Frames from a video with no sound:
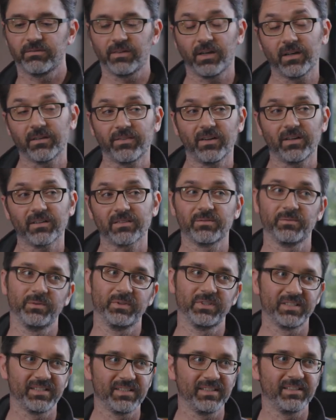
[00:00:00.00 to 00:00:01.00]
Firefox,
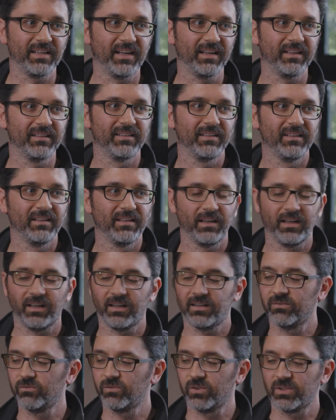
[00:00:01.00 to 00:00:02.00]
we'd see that.
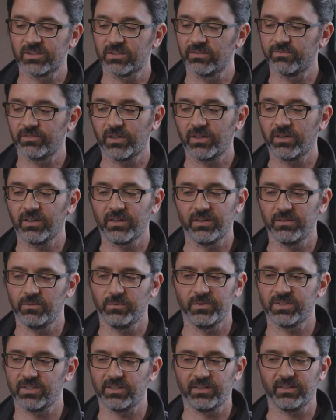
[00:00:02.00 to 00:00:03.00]
And with Safari, it
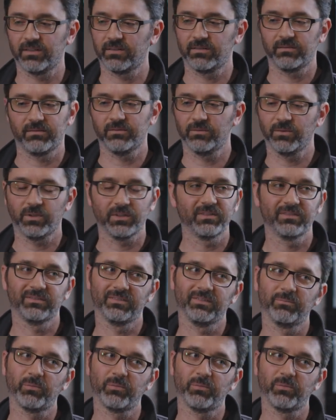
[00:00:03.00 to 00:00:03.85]
was like, well,